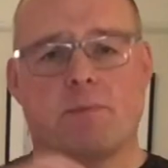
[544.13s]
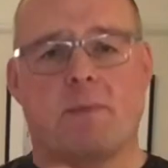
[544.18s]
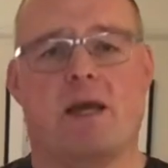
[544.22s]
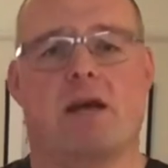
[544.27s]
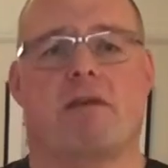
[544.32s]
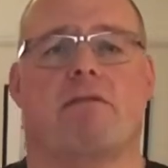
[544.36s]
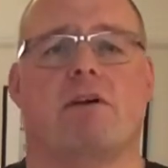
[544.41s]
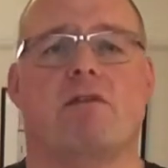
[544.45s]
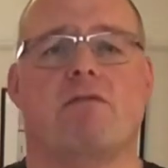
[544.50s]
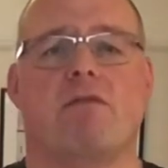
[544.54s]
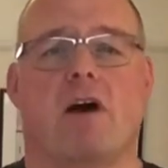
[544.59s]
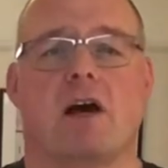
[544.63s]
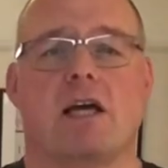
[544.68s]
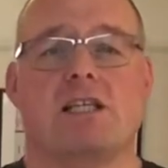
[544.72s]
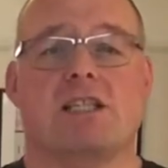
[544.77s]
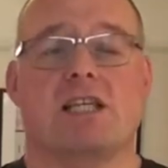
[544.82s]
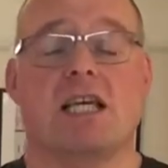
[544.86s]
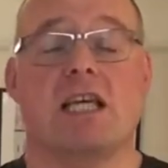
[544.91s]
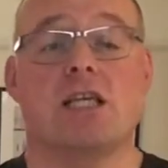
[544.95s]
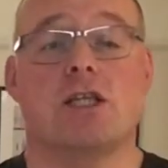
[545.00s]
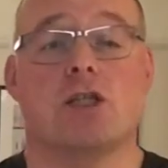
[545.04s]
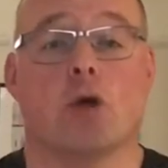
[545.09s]
bit of
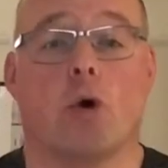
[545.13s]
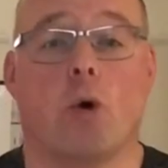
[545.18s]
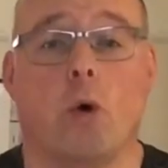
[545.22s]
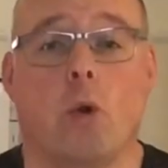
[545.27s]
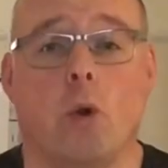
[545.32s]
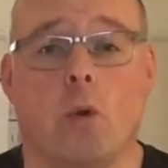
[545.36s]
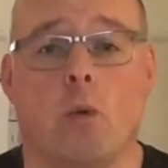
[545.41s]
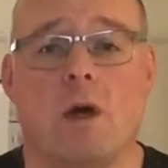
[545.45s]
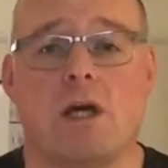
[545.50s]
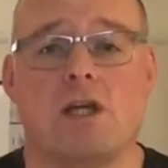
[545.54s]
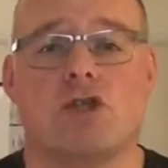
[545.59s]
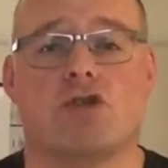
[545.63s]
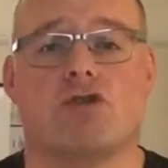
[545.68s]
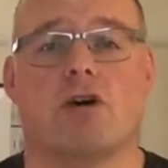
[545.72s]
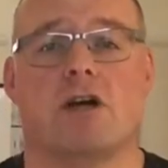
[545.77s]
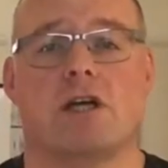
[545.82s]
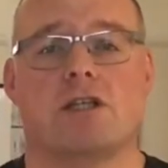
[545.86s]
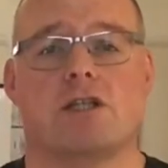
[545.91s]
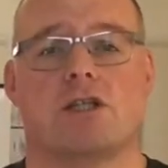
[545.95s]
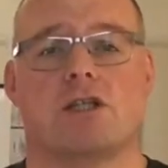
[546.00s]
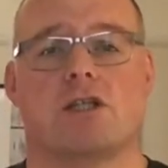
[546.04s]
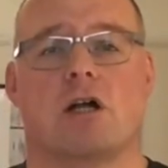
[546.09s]
advice is always
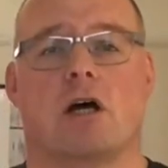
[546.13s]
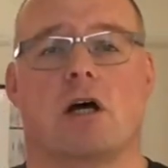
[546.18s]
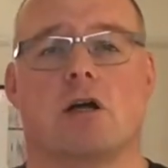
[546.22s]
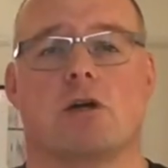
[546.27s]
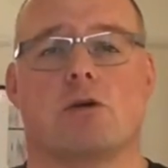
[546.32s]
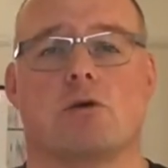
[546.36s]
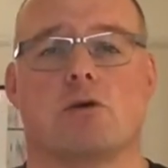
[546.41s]
try to start